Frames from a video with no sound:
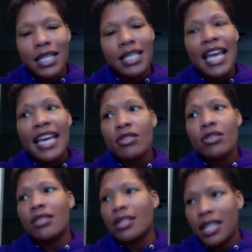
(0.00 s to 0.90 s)
days are,
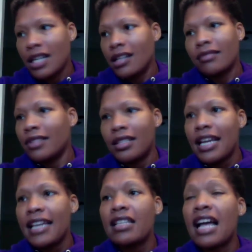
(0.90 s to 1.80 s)
yeah, the
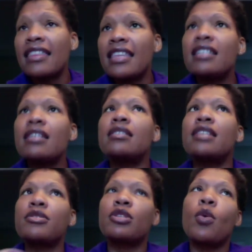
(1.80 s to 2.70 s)
days. I think that
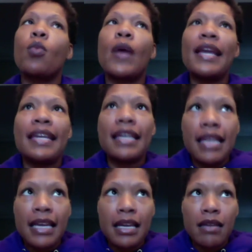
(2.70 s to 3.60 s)
there's an
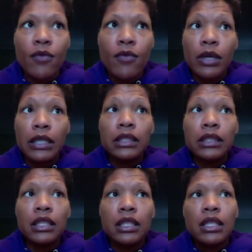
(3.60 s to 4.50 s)
awakening for
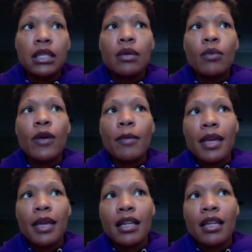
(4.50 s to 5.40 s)

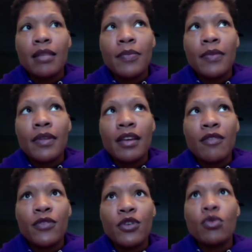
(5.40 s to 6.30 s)
women.
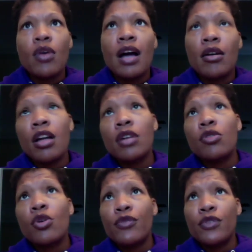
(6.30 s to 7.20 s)
If you, I don't
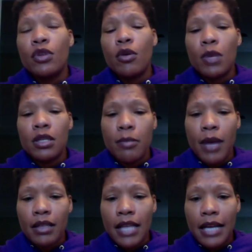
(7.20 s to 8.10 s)
know if you know much
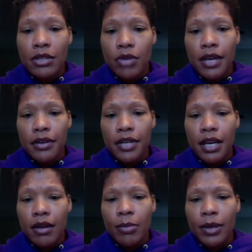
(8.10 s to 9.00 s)
about natural hair
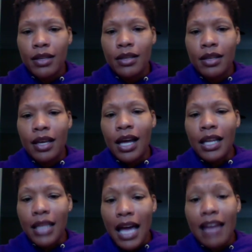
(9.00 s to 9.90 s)
care, but a
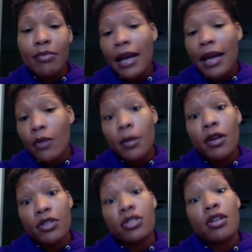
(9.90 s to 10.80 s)
lot of Black women are
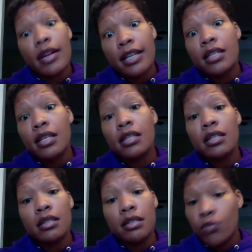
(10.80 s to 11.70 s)
starting to
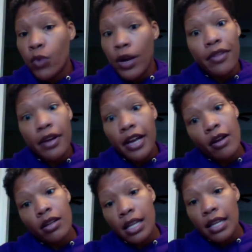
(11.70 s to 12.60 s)
wear their
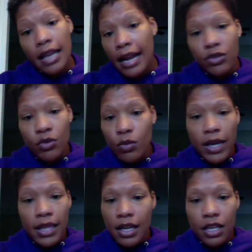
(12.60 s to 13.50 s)
hair in the natural way
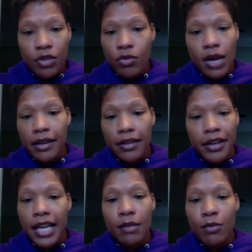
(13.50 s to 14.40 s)
that it grew out of their
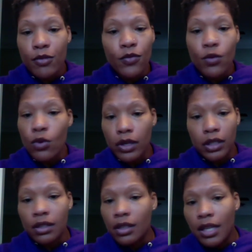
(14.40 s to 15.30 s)
head before
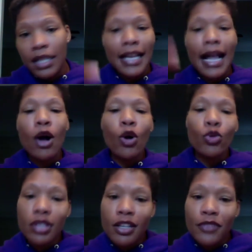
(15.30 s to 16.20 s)
they got old
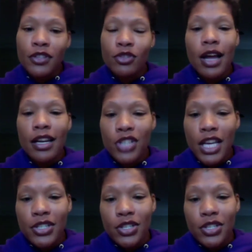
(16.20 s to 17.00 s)
enough to try to change the